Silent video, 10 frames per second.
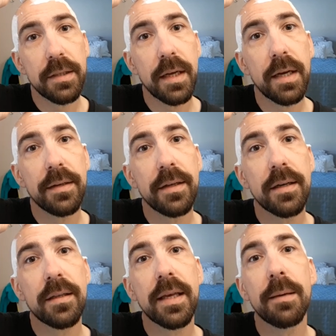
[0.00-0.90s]
that
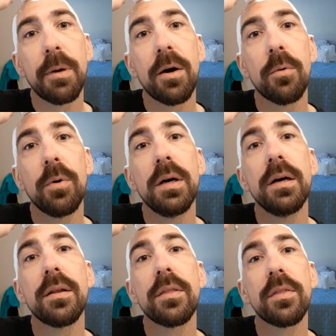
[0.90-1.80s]
Doug came out
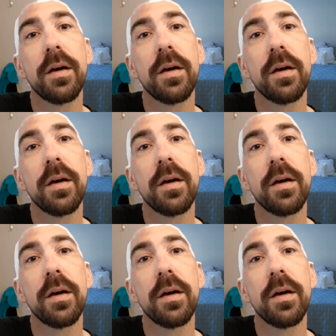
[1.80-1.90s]
with,